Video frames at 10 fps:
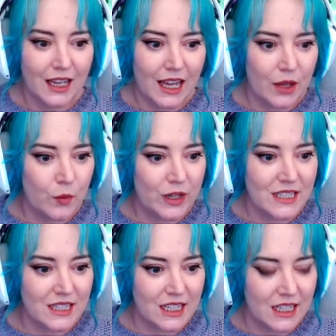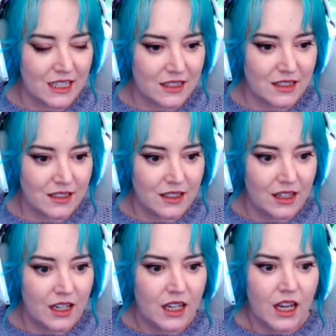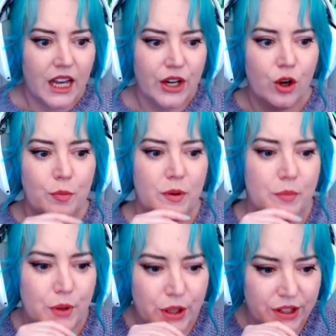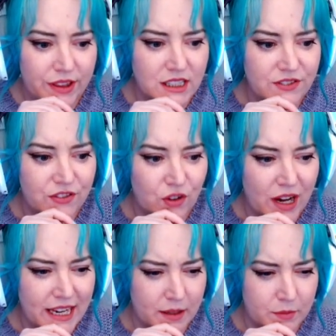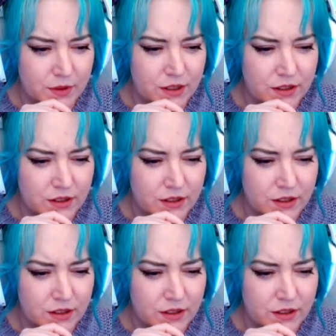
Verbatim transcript: And what is this? An open book that's framed.